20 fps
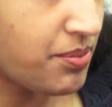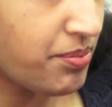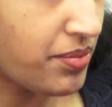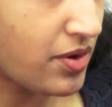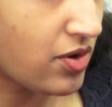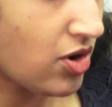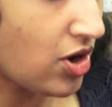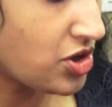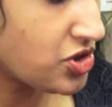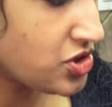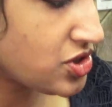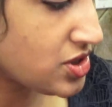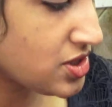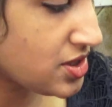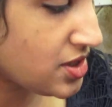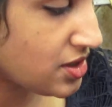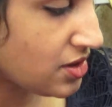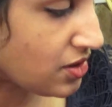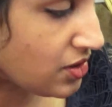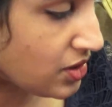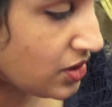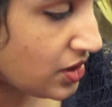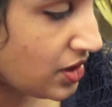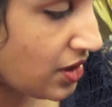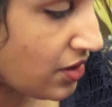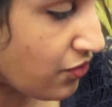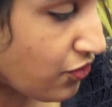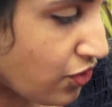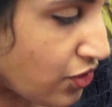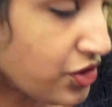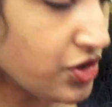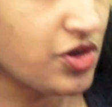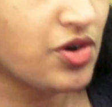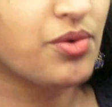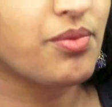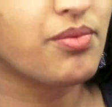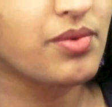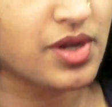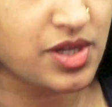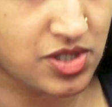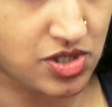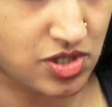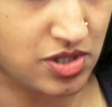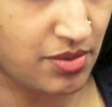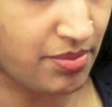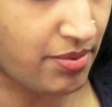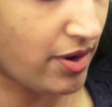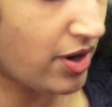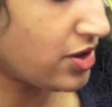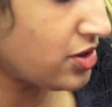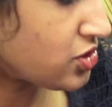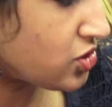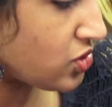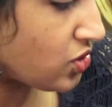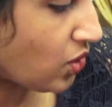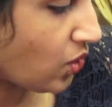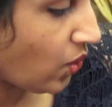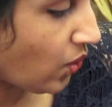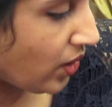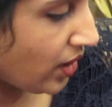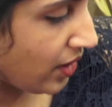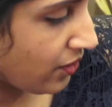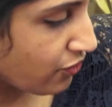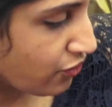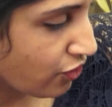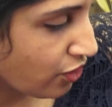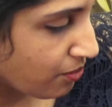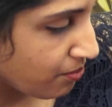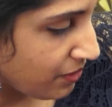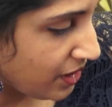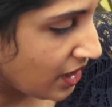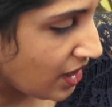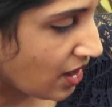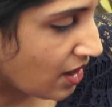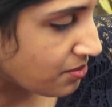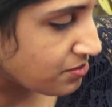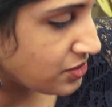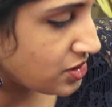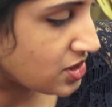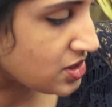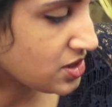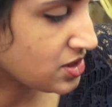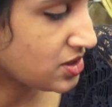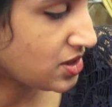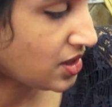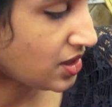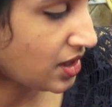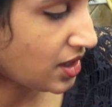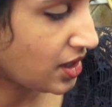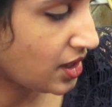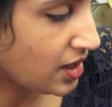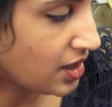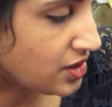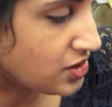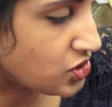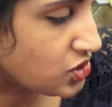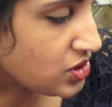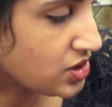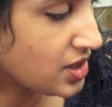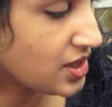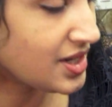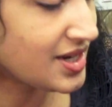precautions for your Instapot. So for me, I'm just taking it to